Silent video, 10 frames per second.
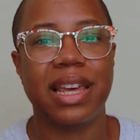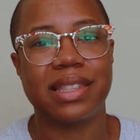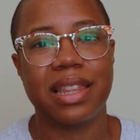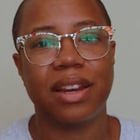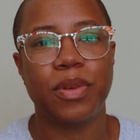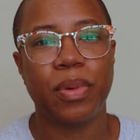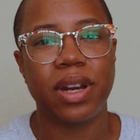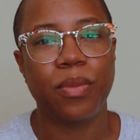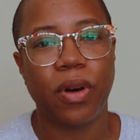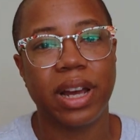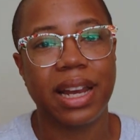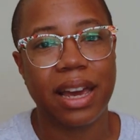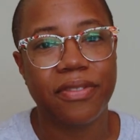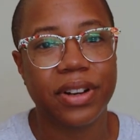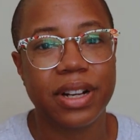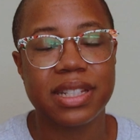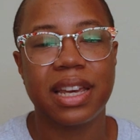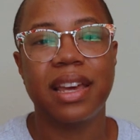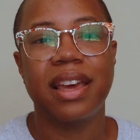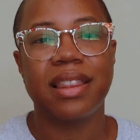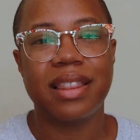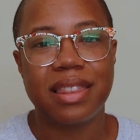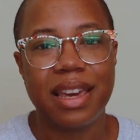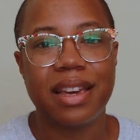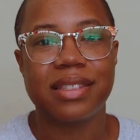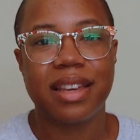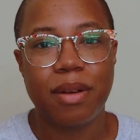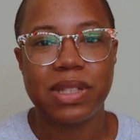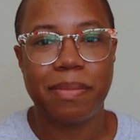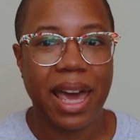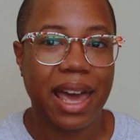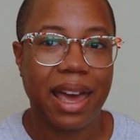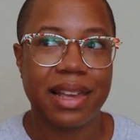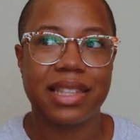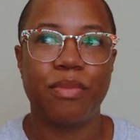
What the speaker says: and they say that if you put in work and effort, then things come to pass.